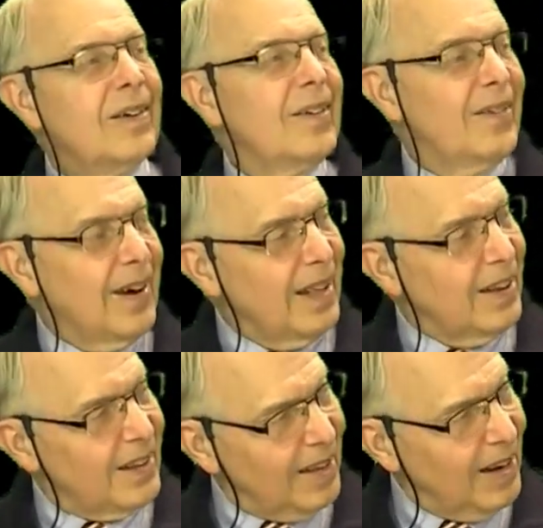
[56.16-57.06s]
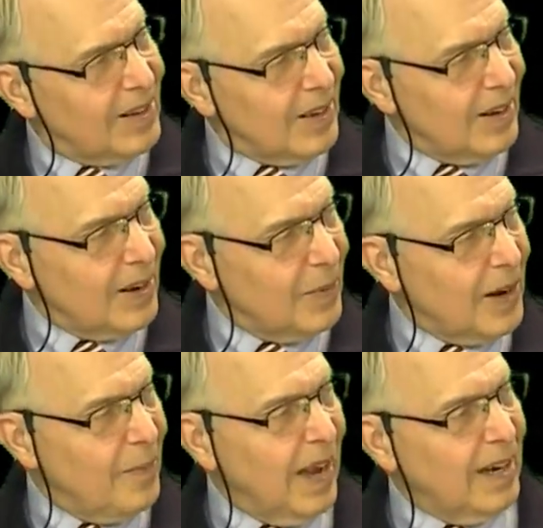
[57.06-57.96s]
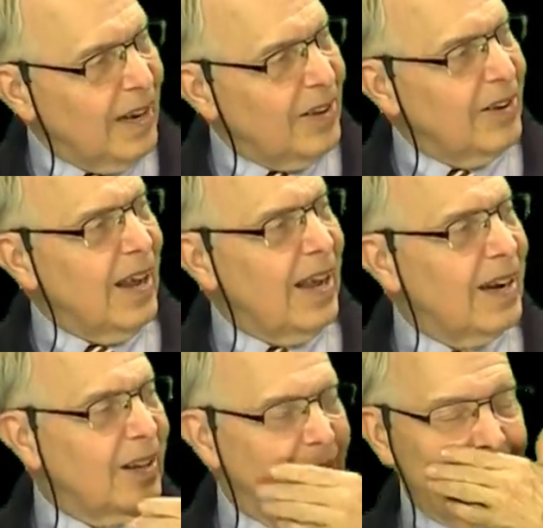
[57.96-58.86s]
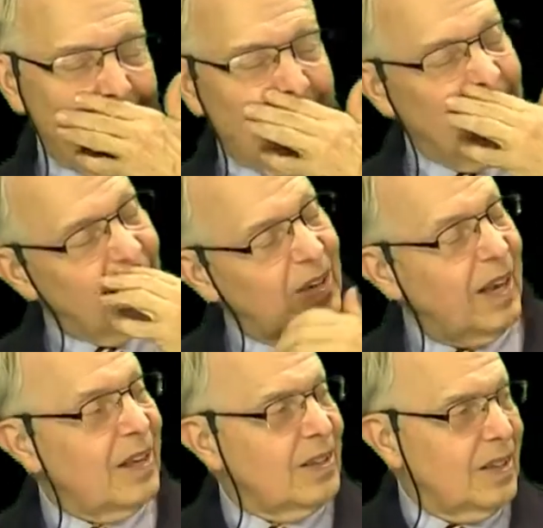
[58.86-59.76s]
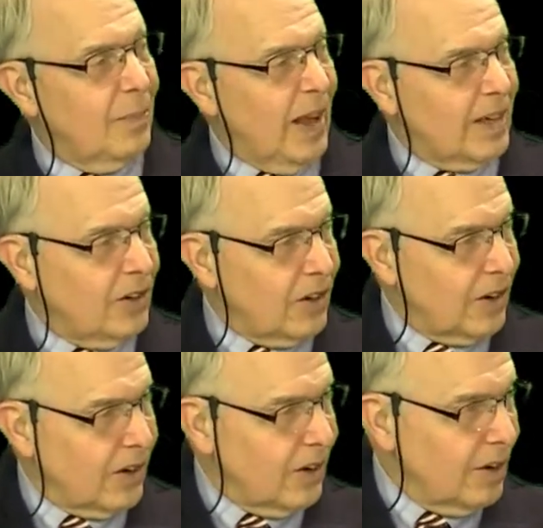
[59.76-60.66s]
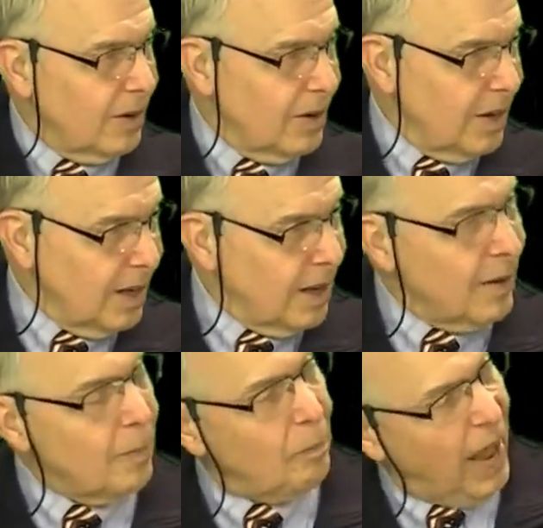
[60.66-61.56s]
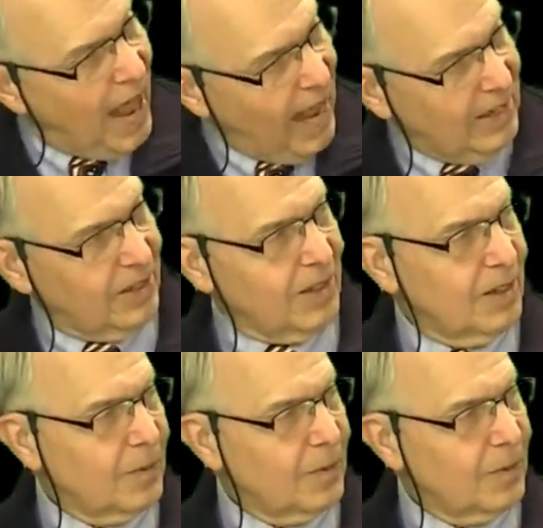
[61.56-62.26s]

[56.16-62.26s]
Well, tell us a little bit about can you tell us about your past?